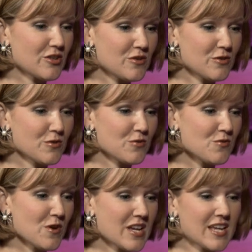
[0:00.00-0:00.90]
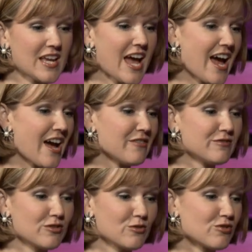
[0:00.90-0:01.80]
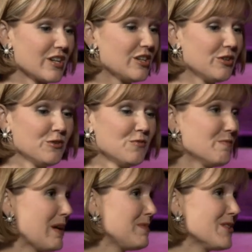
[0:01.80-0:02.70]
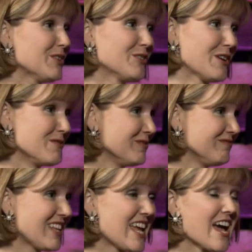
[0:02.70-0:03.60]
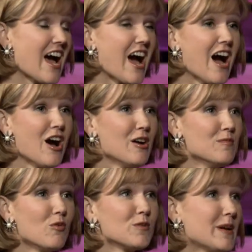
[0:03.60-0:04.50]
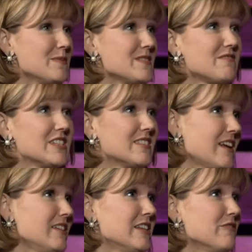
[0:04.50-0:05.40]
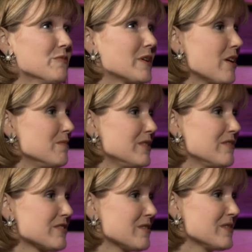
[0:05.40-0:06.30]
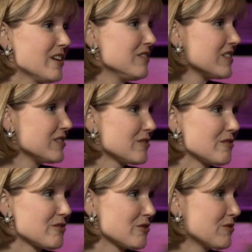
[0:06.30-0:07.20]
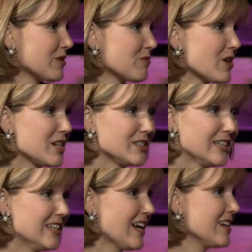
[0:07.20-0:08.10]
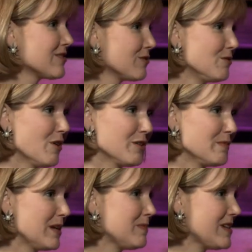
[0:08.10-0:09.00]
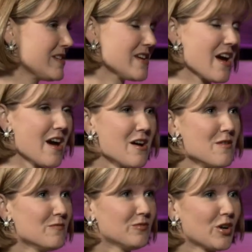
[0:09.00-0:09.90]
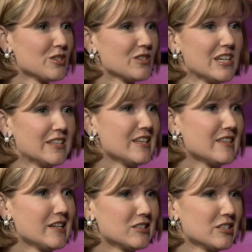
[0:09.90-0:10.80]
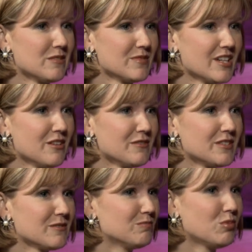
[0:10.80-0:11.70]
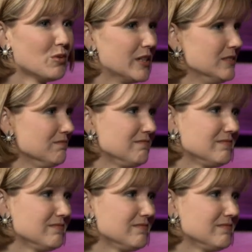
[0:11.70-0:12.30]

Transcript: who have children who maybe are grown, mm-hmm. um, or maybe d- they didn't even become believers themselves until their children were in high school or maybe um, farther, and they think to themselves, boy,